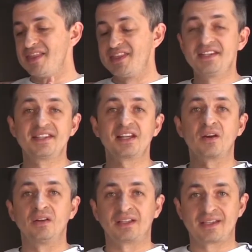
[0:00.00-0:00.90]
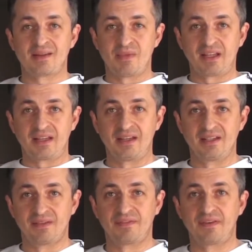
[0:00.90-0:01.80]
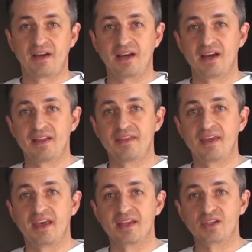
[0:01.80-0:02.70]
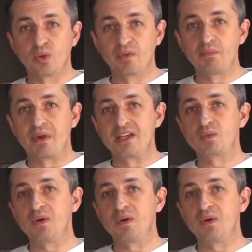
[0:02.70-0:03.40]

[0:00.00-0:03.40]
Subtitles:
This is a contact cement adhesive, the solvent-based